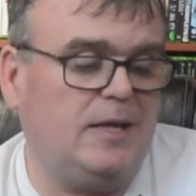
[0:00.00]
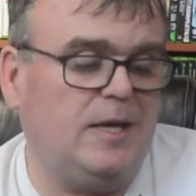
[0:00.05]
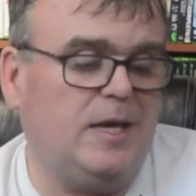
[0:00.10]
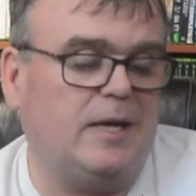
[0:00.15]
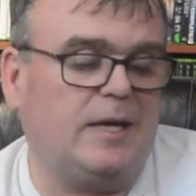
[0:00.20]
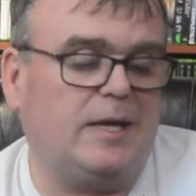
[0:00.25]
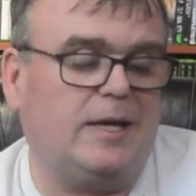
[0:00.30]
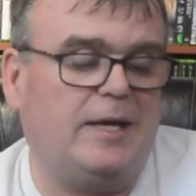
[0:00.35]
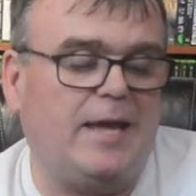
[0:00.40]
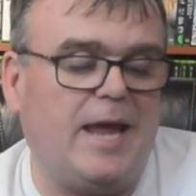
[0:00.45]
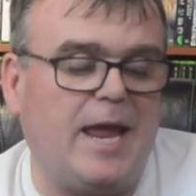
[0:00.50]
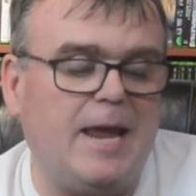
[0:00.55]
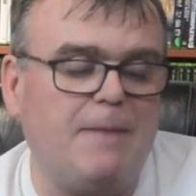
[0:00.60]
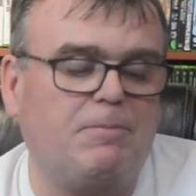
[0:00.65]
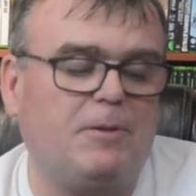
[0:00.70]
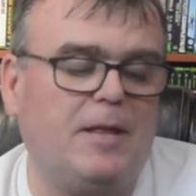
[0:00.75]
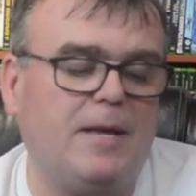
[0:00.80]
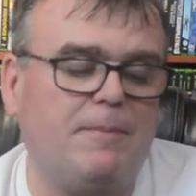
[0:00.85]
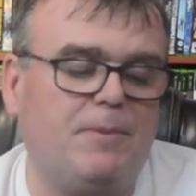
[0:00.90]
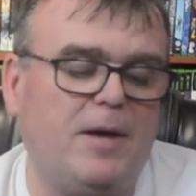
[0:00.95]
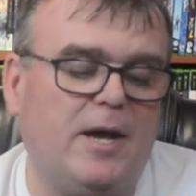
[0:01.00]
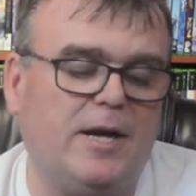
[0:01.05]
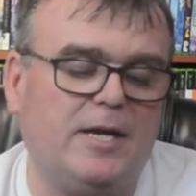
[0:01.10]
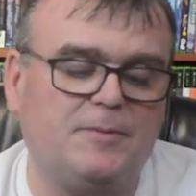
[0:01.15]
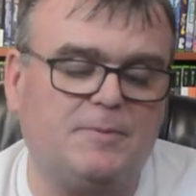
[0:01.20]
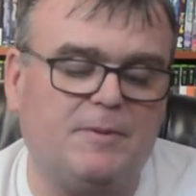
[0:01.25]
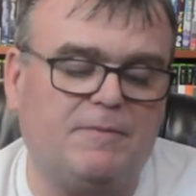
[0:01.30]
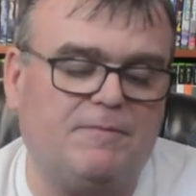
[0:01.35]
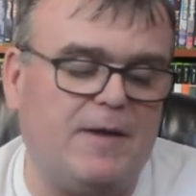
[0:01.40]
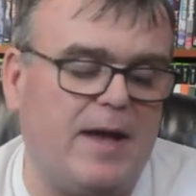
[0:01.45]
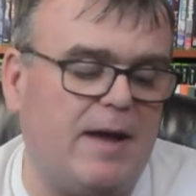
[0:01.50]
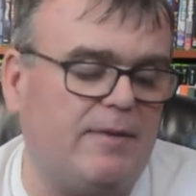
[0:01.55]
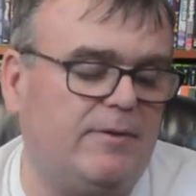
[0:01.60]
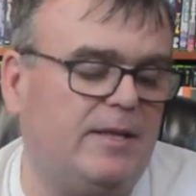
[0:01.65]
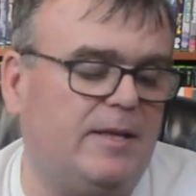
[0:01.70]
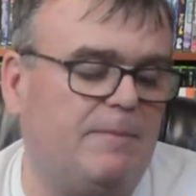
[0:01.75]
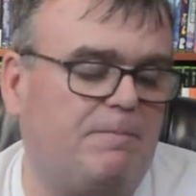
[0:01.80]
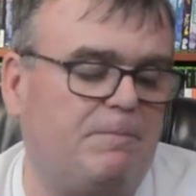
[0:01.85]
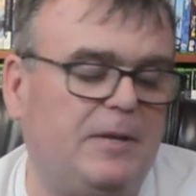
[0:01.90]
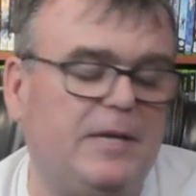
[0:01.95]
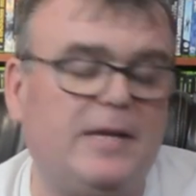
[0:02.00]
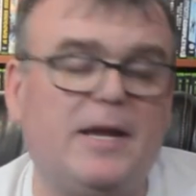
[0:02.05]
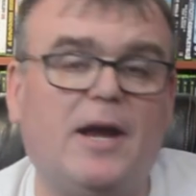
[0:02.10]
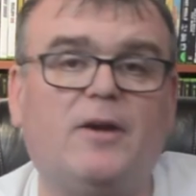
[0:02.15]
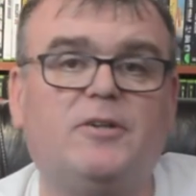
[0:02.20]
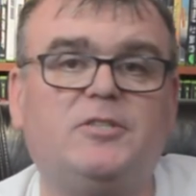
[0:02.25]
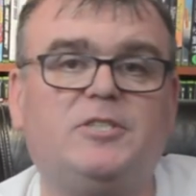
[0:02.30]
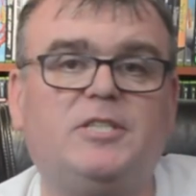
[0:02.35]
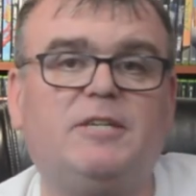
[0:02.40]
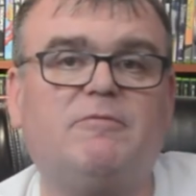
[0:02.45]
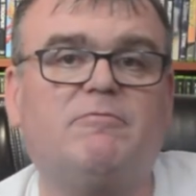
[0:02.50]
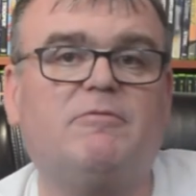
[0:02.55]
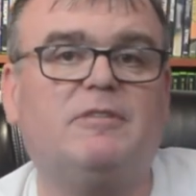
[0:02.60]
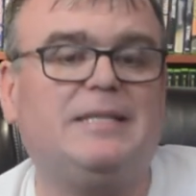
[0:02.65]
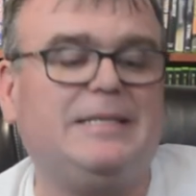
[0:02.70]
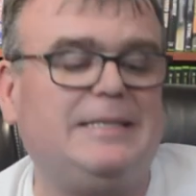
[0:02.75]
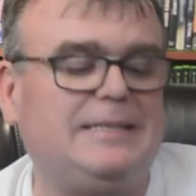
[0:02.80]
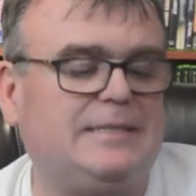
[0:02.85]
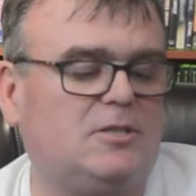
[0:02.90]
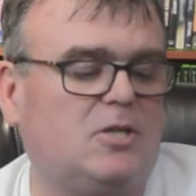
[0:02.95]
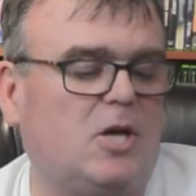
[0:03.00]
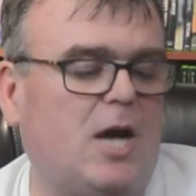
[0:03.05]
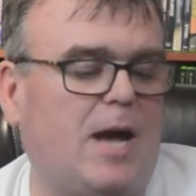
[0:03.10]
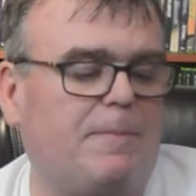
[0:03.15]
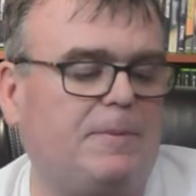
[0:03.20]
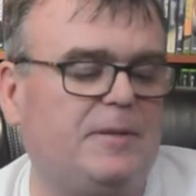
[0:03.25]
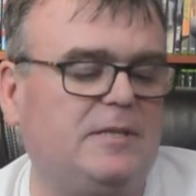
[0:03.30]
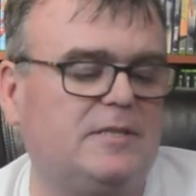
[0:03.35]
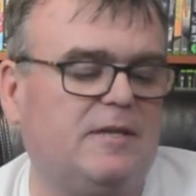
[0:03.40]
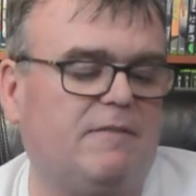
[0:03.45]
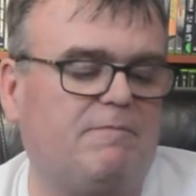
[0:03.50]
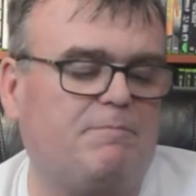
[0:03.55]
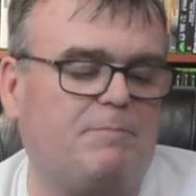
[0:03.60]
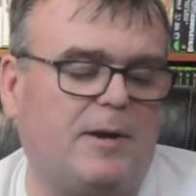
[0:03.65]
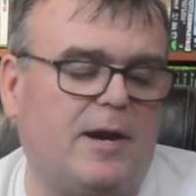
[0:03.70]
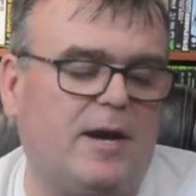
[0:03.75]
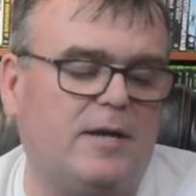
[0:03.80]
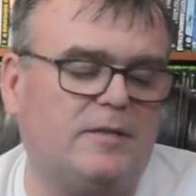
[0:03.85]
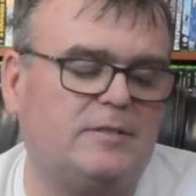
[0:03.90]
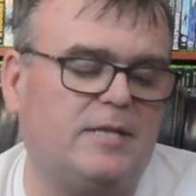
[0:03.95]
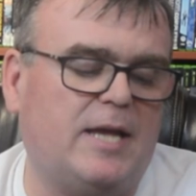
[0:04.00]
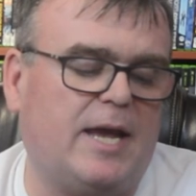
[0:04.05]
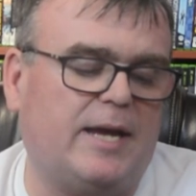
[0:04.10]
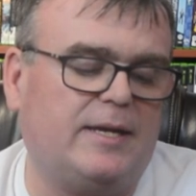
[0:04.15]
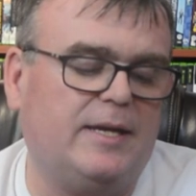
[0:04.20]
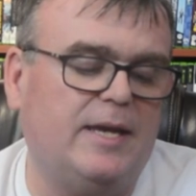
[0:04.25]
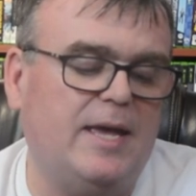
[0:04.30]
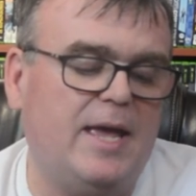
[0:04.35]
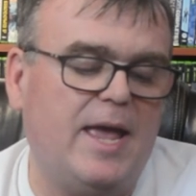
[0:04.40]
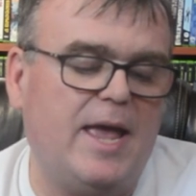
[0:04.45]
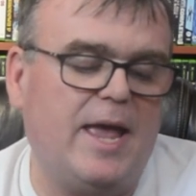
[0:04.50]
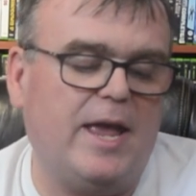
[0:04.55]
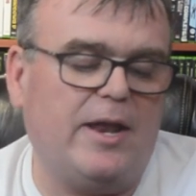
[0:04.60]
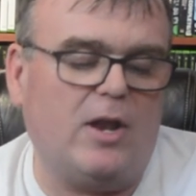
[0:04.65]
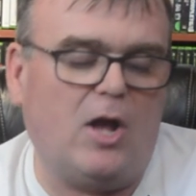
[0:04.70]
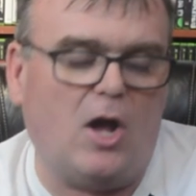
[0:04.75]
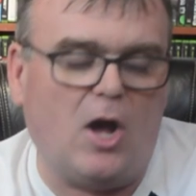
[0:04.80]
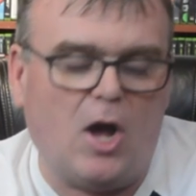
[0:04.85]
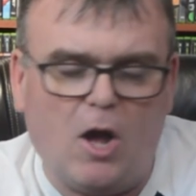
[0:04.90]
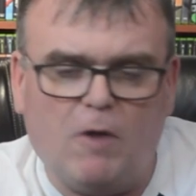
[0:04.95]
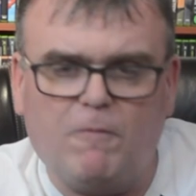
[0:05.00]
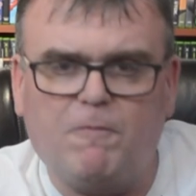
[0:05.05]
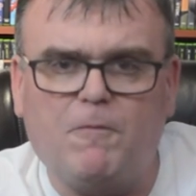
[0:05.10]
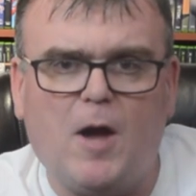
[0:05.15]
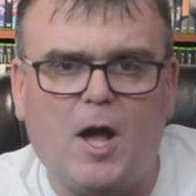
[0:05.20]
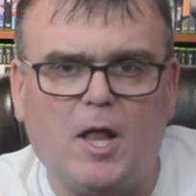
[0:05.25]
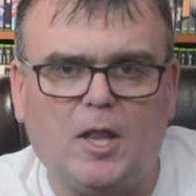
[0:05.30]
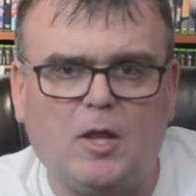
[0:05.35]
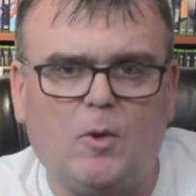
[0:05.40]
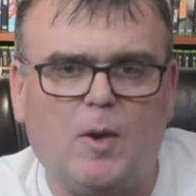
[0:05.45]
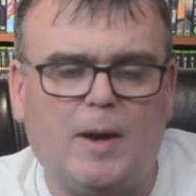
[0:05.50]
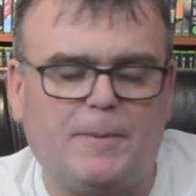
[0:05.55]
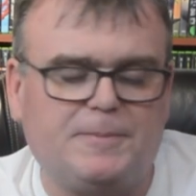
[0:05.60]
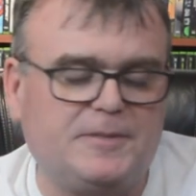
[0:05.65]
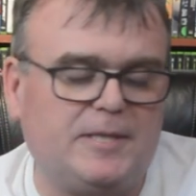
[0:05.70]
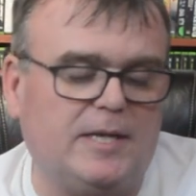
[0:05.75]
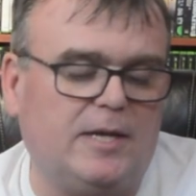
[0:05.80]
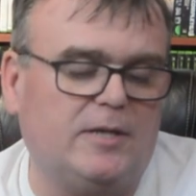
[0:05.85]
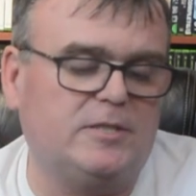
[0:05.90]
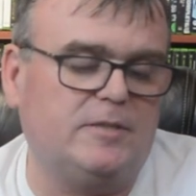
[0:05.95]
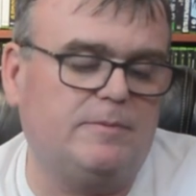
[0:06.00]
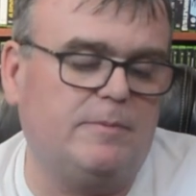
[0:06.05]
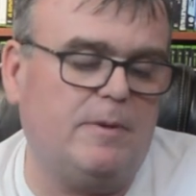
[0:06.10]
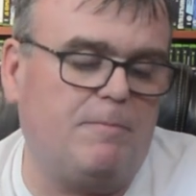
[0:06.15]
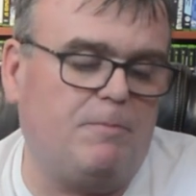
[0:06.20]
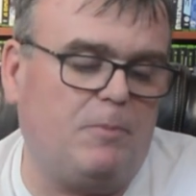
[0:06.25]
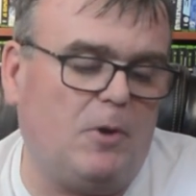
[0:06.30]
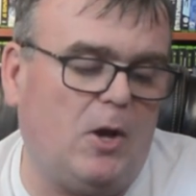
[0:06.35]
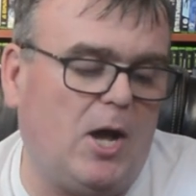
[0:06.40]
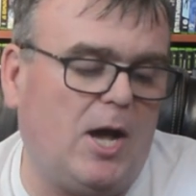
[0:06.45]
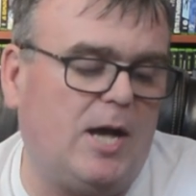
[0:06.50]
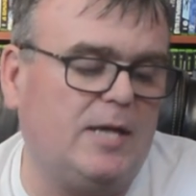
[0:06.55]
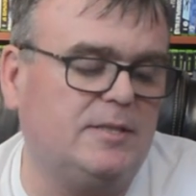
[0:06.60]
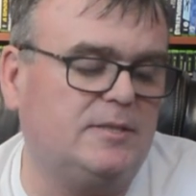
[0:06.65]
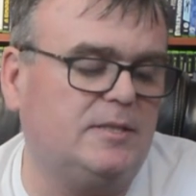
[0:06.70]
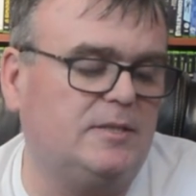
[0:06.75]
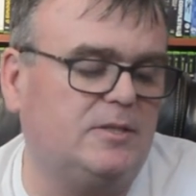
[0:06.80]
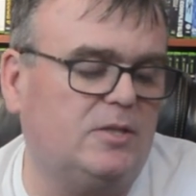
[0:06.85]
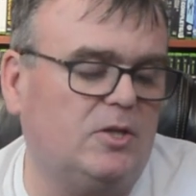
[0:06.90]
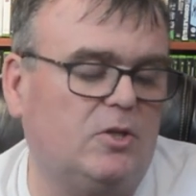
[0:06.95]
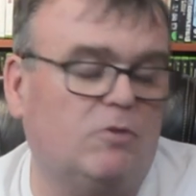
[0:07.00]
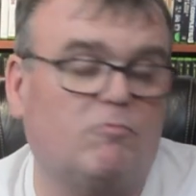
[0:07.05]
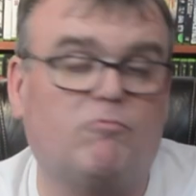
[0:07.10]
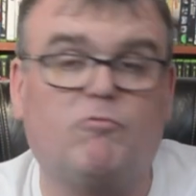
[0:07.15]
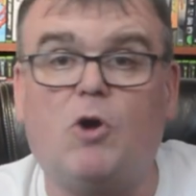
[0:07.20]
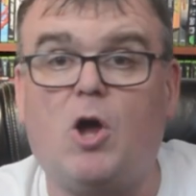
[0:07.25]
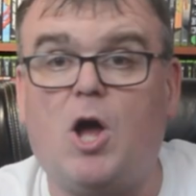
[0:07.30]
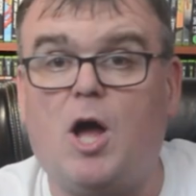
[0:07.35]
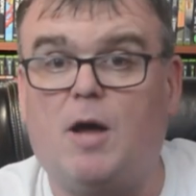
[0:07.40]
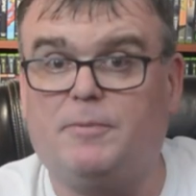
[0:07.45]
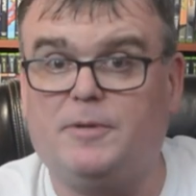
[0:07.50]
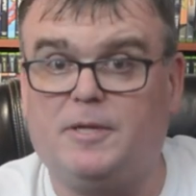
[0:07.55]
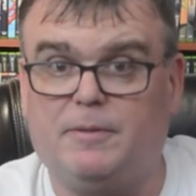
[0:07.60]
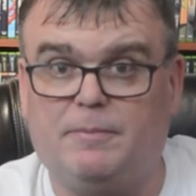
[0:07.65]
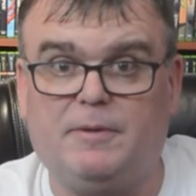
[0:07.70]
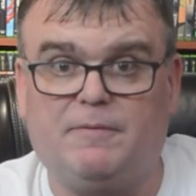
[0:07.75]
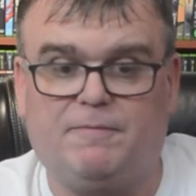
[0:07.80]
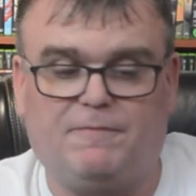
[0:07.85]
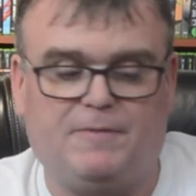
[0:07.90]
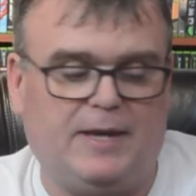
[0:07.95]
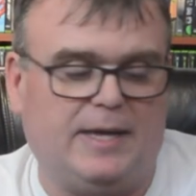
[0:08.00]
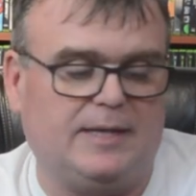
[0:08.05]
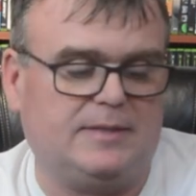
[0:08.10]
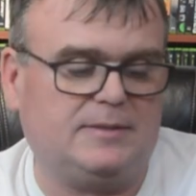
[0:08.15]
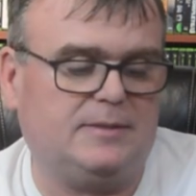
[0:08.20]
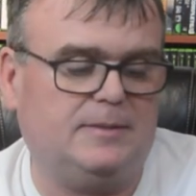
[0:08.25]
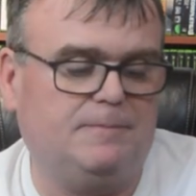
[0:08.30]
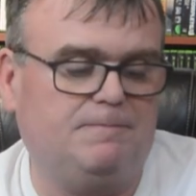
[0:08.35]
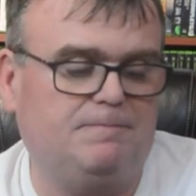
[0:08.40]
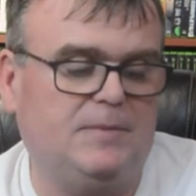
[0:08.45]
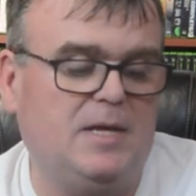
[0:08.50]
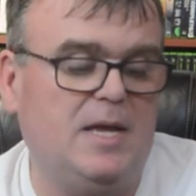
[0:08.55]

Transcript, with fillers: a gameplay bug has been found in the P R G release copies of Parsec, and all follow-up sales have been paused until the ROM can be fixed.